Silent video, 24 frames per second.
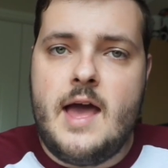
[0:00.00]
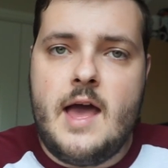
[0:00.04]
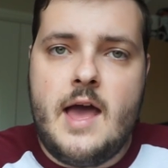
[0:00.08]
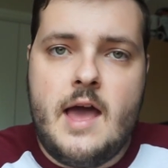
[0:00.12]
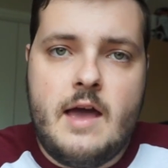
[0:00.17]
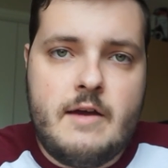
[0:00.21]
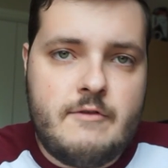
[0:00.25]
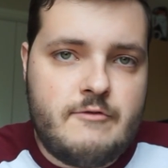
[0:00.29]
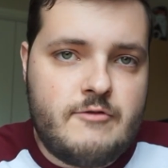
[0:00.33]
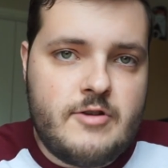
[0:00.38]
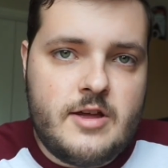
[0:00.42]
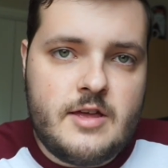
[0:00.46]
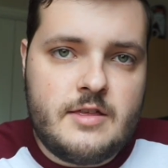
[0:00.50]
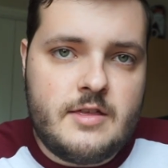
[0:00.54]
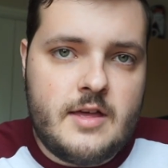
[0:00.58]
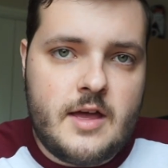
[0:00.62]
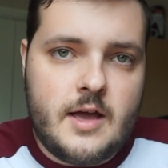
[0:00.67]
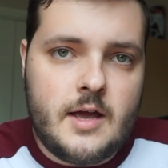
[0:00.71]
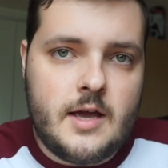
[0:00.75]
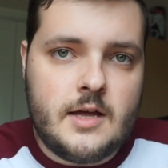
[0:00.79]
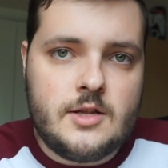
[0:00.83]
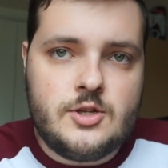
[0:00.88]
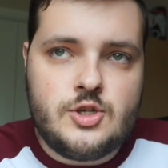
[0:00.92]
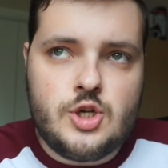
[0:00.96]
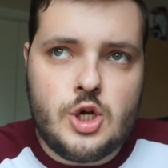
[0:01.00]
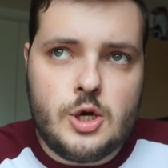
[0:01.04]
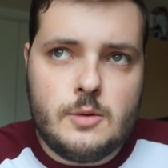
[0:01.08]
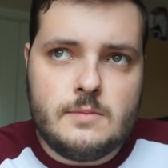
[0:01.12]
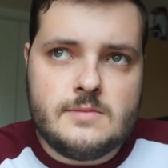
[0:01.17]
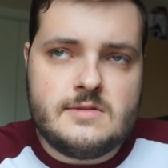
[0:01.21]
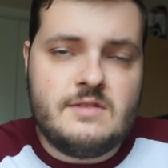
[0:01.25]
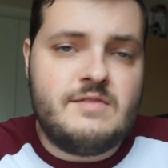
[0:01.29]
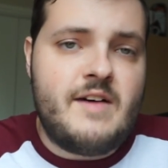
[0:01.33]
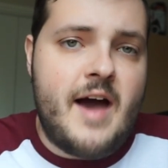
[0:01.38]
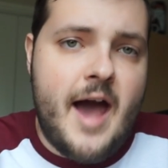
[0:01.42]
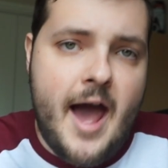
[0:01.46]
everything in
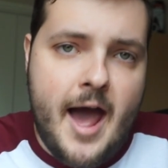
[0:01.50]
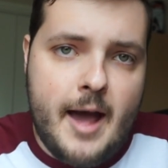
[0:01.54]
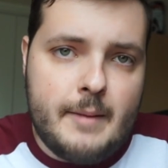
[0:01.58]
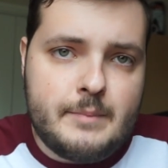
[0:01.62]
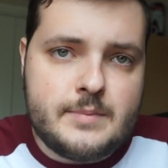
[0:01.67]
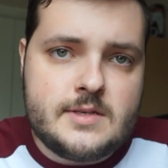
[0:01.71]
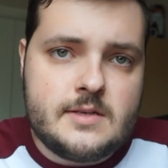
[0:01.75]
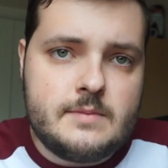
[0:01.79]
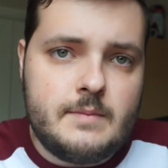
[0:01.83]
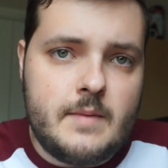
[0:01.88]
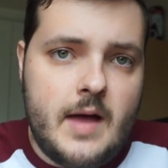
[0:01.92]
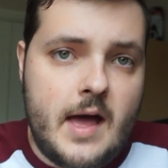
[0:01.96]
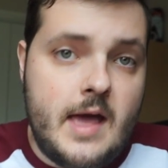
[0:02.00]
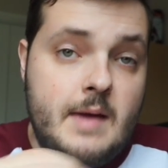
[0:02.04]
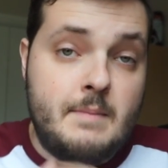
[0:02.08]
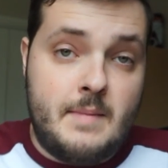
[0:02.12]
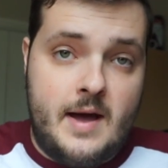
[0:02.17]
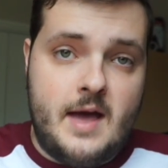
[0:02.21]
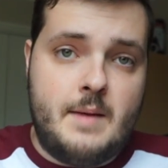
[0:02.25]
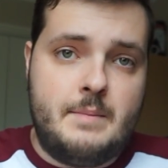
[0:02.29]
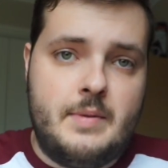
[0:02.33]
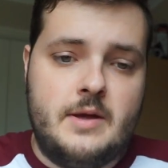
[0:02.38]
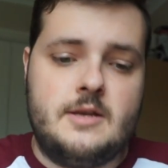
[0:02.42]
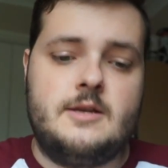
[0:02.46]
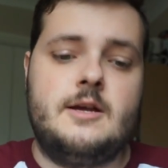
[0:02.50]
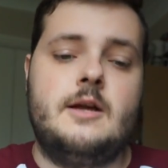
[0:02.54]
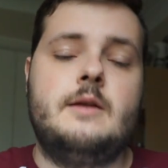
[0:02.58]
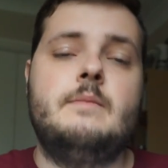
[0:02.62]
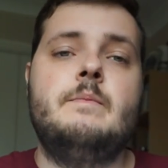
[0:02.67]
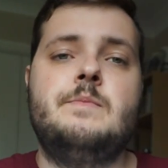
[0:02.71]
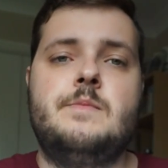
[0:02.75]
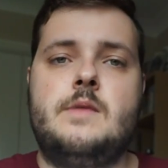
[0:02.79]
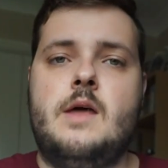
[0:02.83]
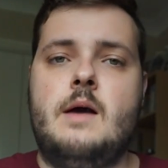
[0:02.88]
terms of apps, in my opinion.